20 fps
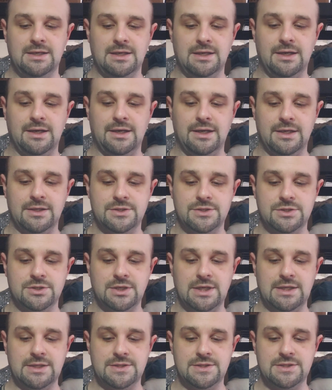
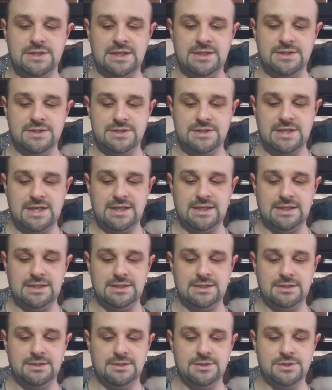is in
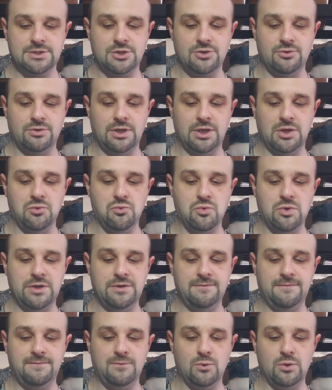second, scoring
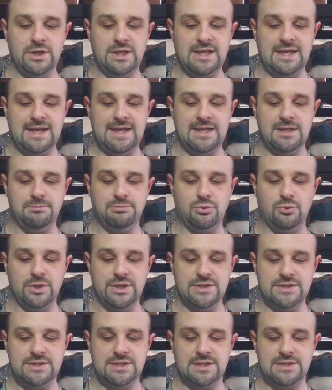
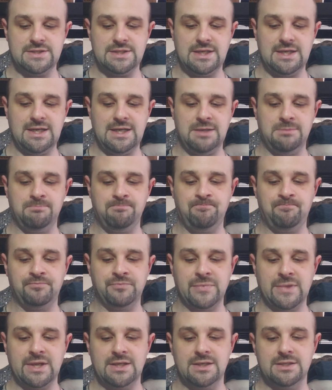148.6 a game.
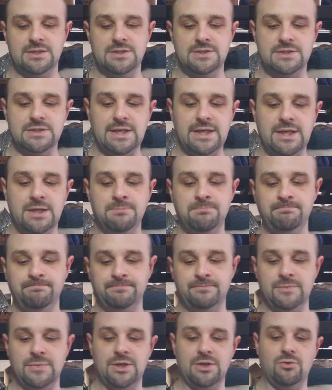Sam,
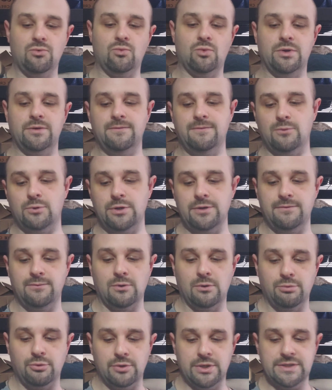
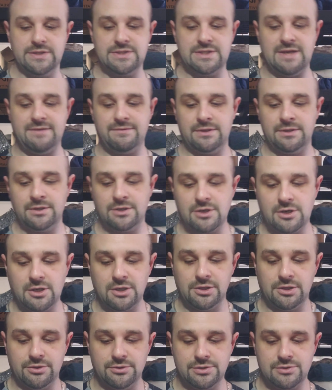144.7.
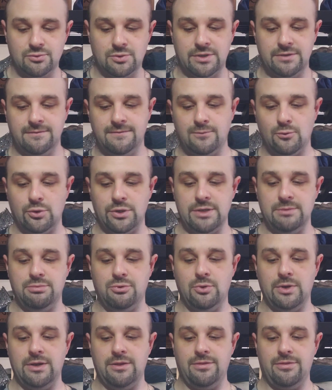Carlos,
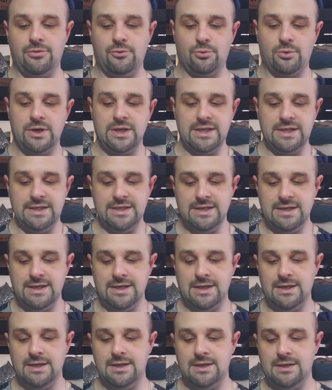140.3.
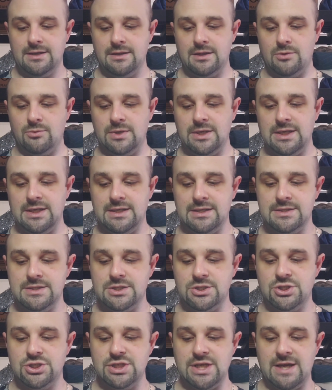Then we get
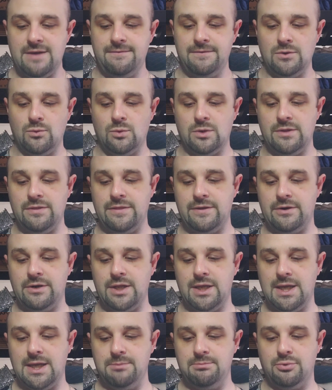into Jeff at
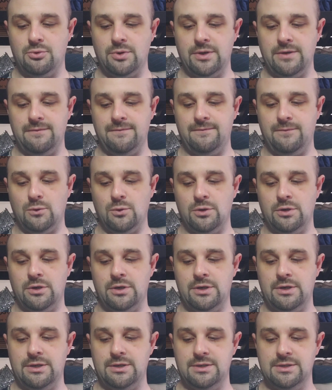
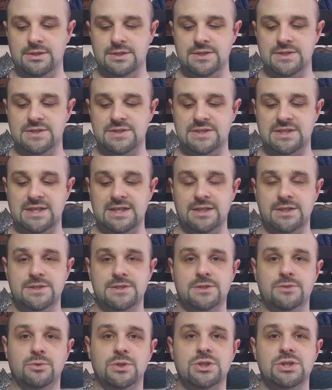138.4.
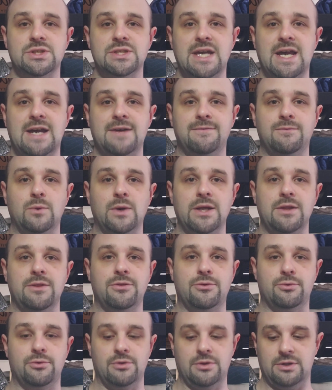Sixth, which is halfway
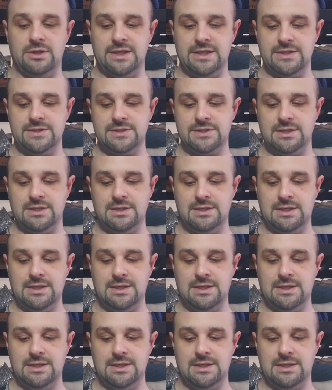through the list,